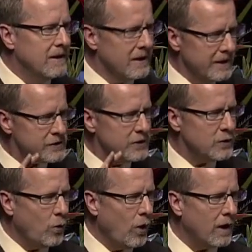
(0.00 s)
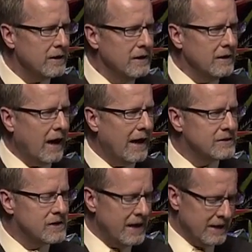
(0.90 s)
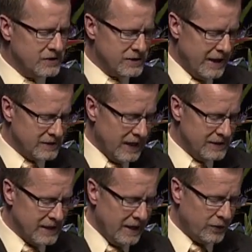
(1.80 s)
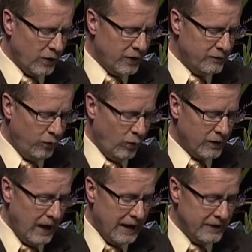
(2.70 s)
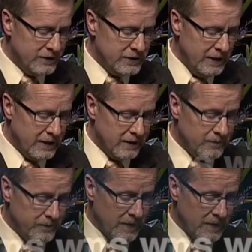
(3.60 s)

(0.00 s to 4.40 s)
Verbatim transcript: Listen to what Isaiah says Isaiah 34 9 and 10.